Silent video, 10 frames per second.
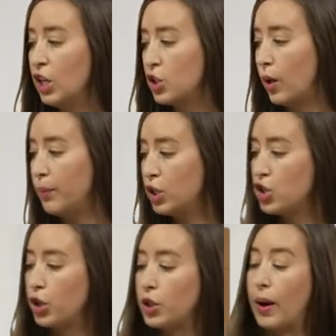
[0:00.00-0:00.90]
So I'm going to
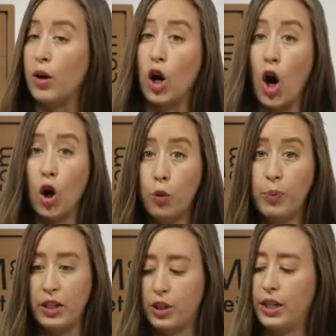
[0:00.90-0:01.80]
show you how to
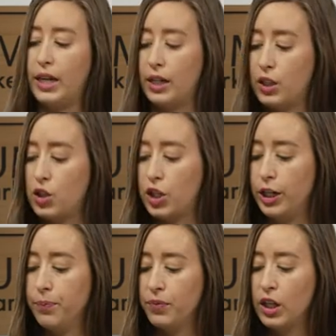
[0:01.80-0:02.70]
open your
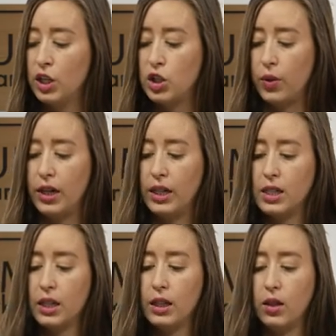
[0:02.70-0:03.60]
canister. So there is
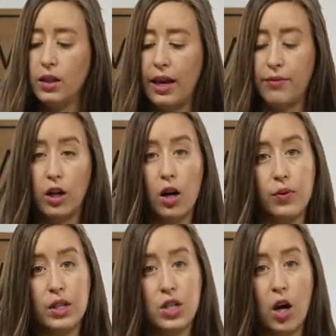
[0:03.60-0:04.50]
a little lever on
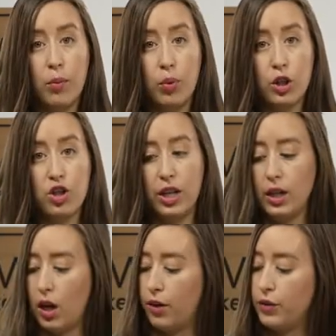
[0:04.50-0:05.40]
the top
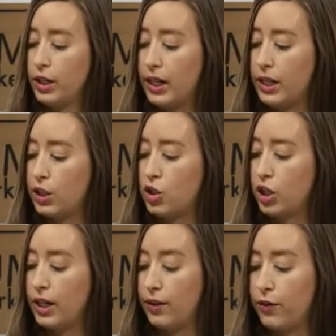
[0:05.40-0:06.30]
portion of your
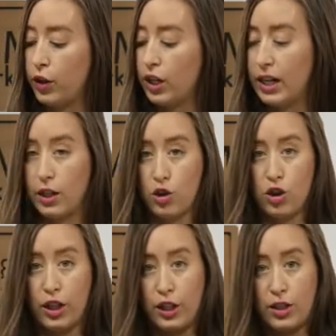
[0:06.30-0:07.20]
canister if your
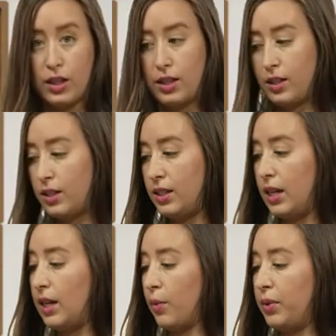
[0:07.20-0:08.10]
canister is
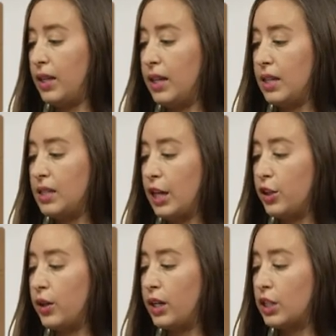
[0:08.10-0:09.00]
sitting up like this, and
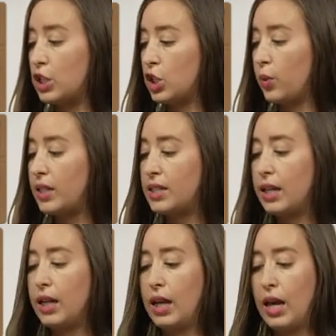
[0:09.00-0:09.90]
you're going to squeeze
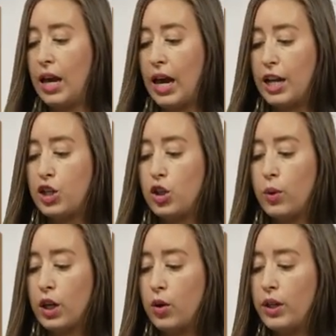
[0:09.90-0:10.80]
it and you
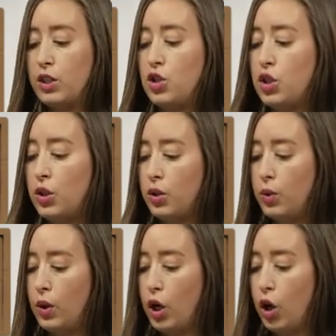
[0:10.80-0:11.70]
are going
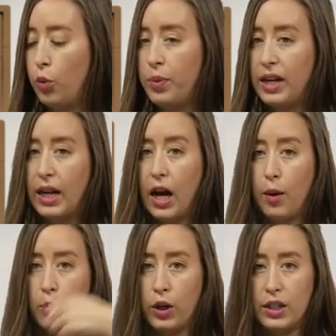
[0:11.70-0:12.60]
to open it
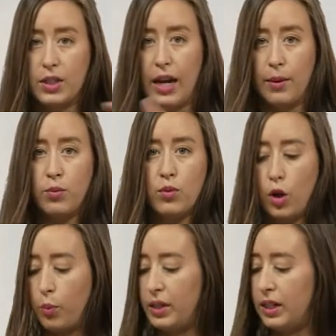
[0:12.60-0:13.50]
upwards. I'm
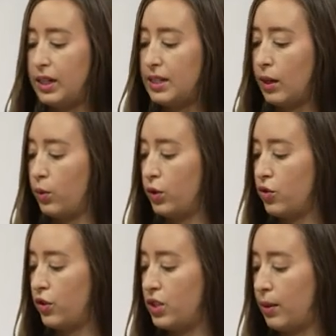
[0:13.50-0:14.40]
opening it downwards
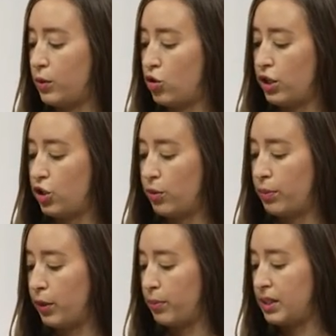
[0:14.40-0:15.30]
for demonstration
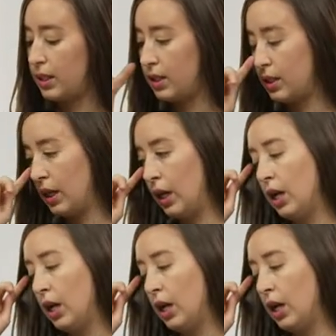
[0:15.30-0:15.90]
purposes.